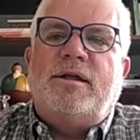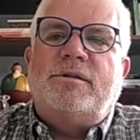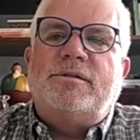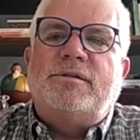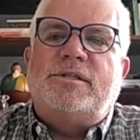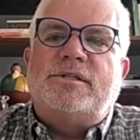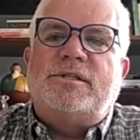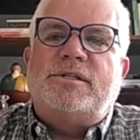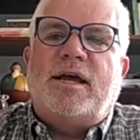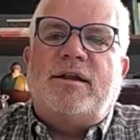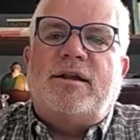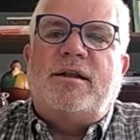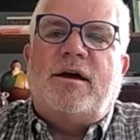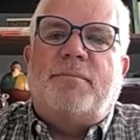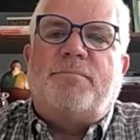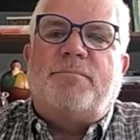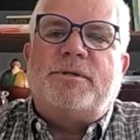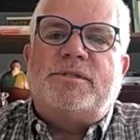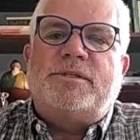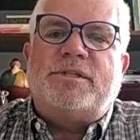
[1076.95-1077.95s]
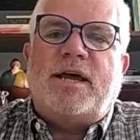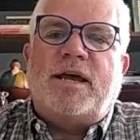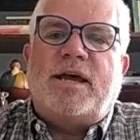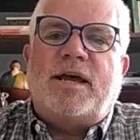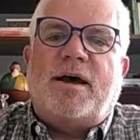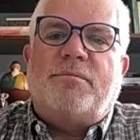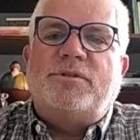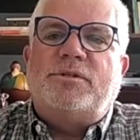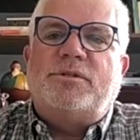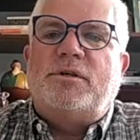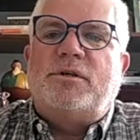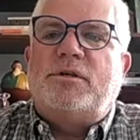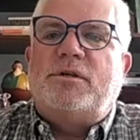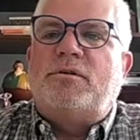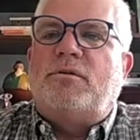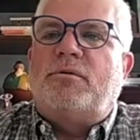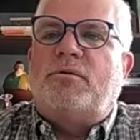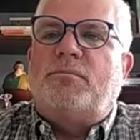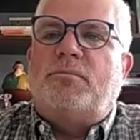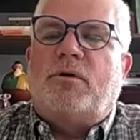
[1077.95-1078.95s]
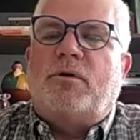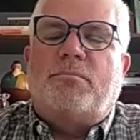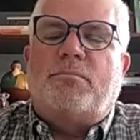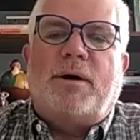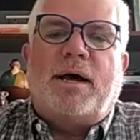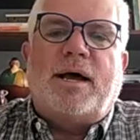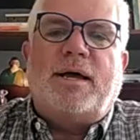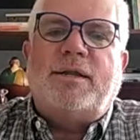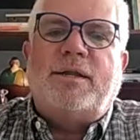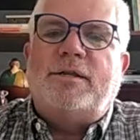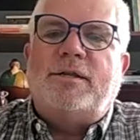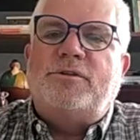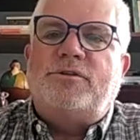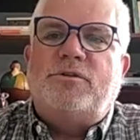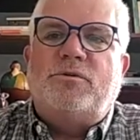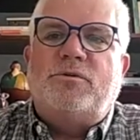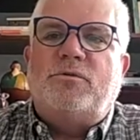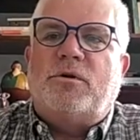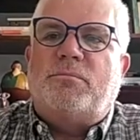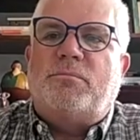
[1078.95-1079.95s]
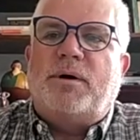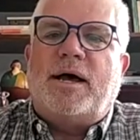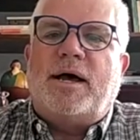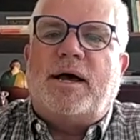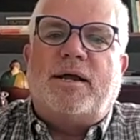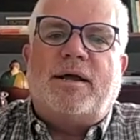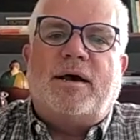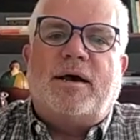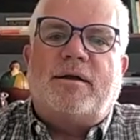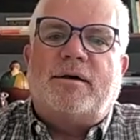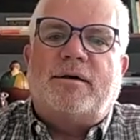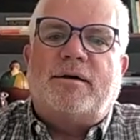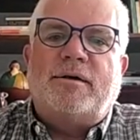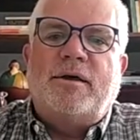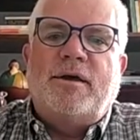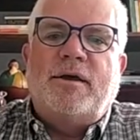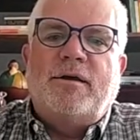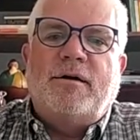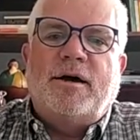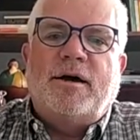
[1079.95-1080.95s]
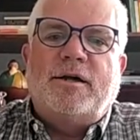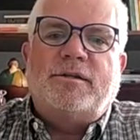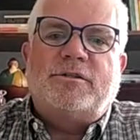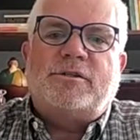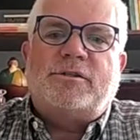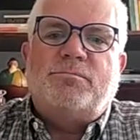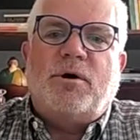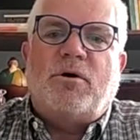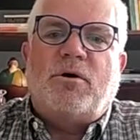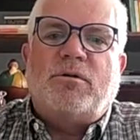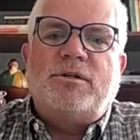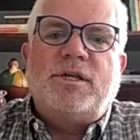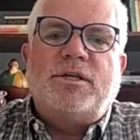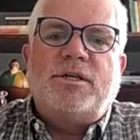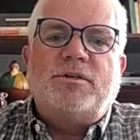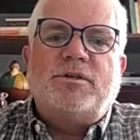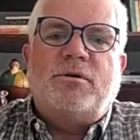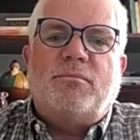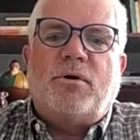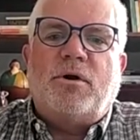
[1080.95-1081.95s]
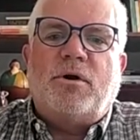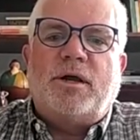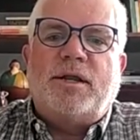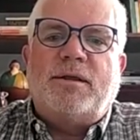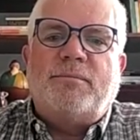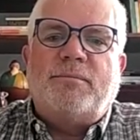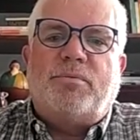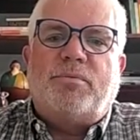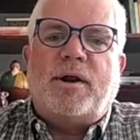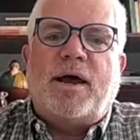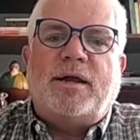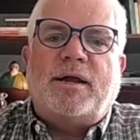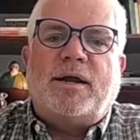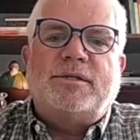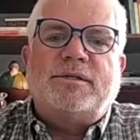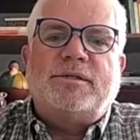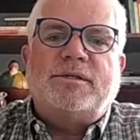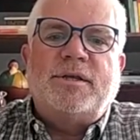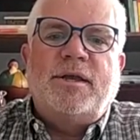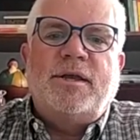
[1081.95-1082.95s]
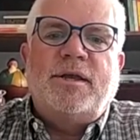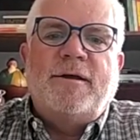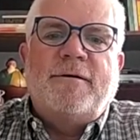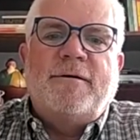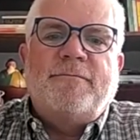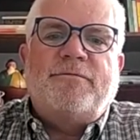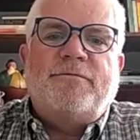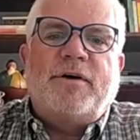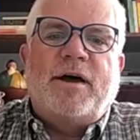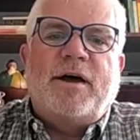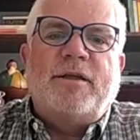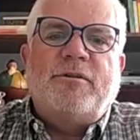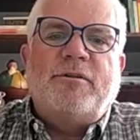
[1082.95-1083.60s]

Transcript: setting up, establishing, or buying into, or buying out a small digital marketing practice, find the